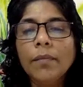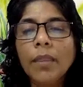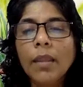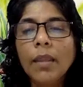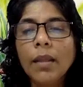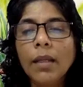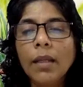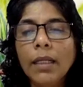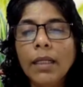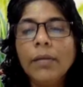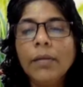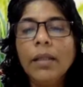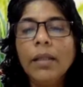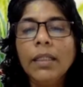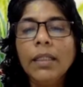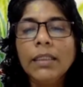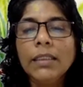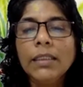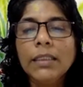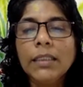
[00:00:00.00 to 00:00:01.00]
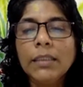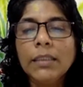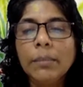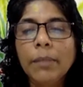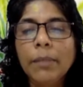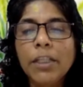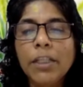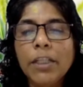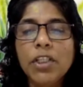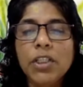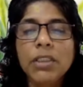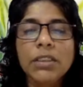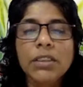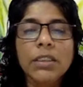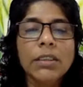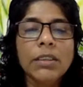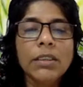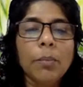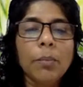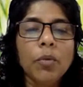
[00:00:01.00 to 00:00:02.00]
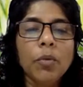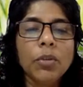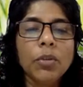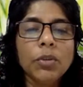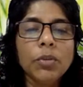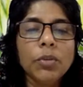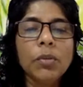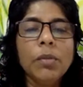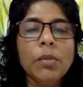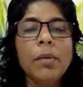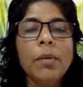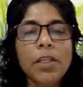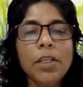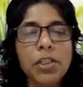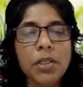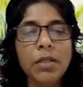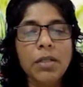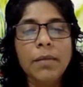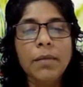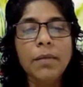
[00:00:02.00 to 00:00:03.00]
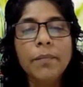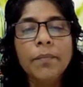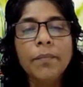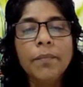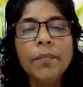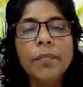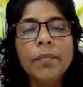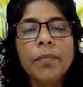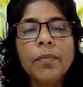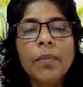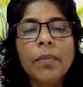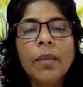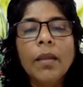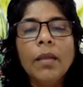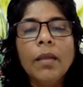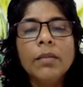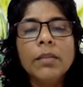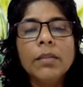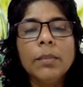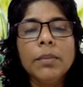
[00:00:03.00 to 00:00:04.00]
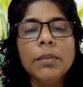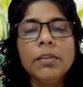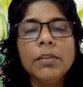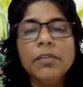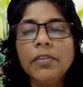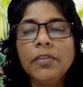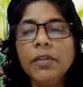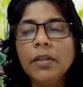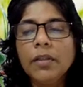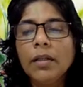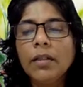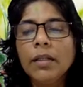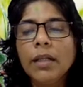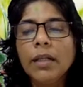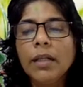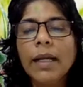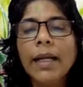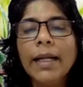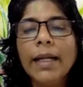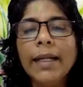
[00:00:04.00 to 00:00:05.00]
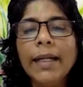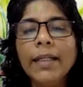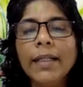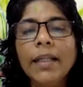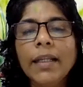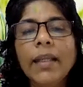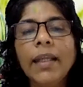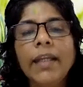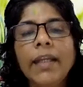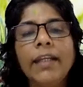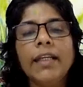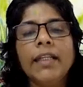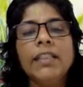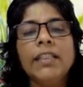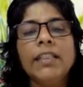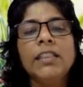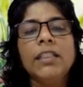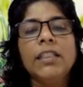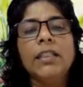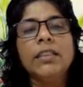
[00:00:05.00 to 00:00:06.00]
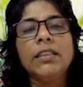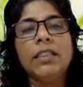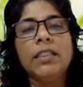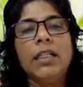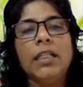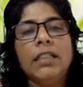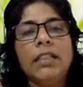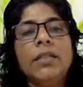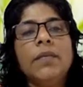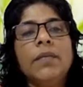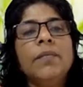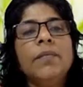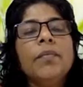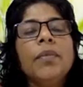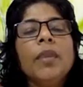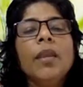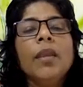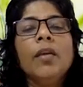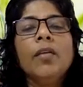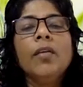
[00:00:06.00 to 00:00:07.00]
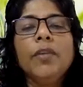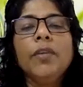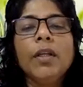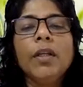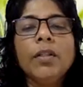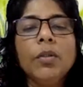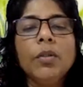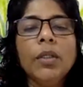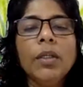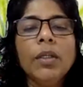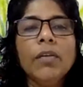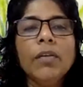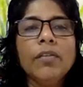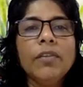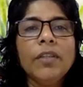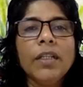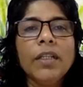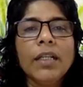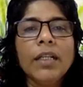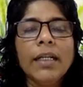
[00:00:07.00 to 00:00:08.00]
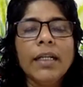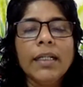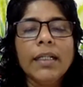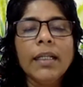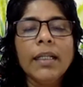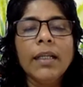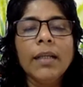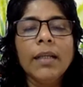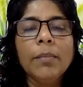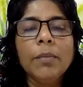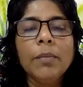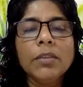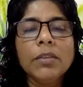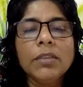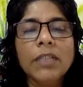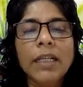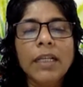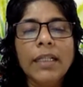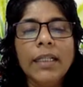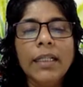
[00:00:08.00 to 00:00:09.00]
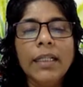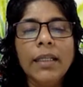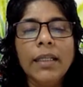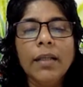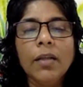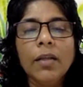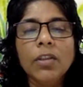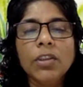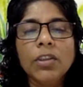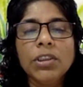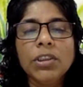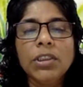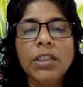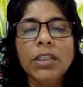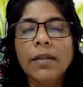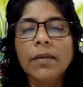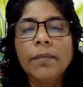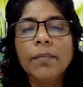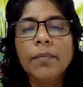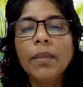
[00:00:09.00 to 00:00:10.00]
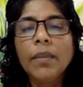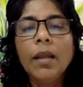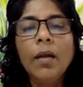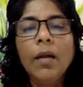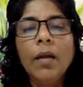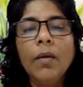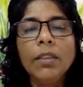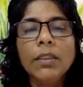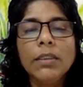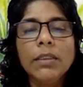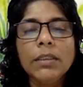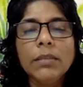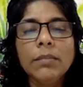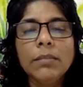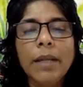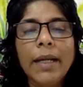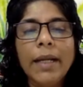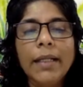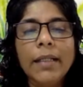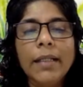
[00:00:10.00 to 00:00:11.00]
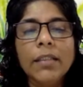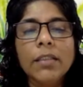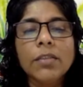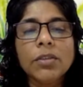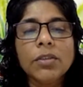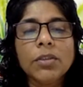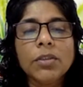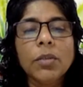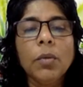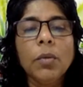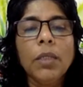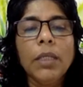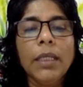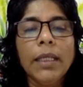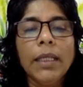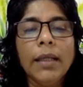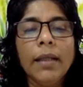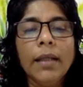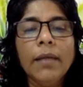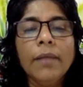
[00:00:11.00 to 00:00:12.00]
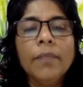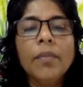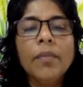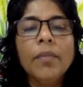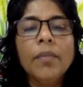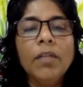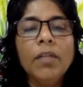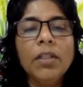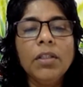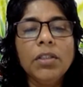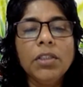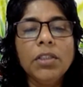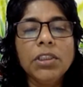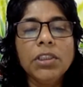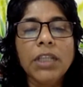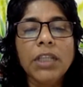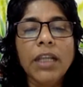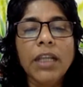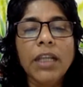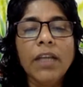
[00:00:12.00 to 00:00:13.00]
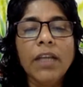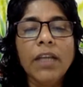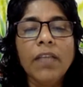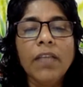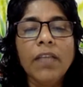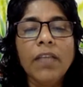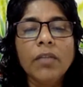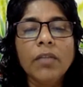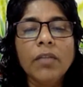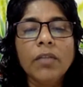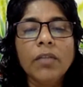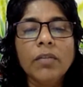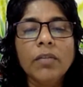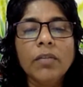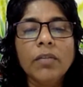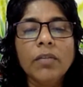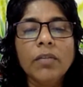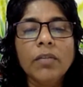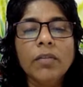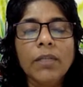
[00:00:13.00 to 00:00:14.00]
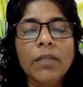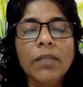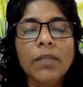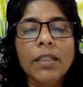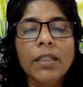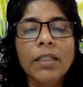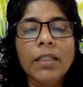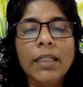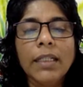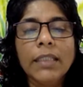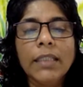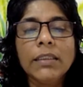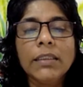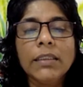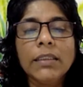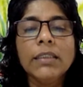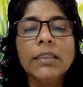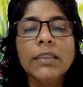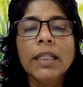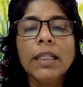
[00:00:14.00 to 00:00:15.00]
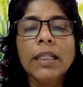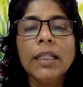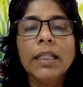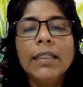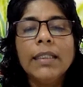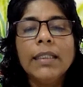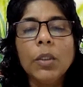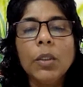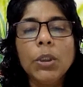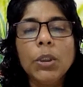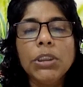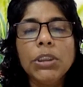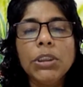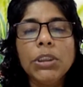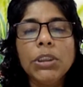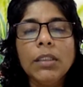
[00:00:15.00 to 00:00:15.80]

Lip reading: It is that measures the supposed to be measured. Suppose if you are conducting an intelligence test, if you are conducting a personality questionnaire, how does it matter? So here we need to check whatever the test is, the questionnaire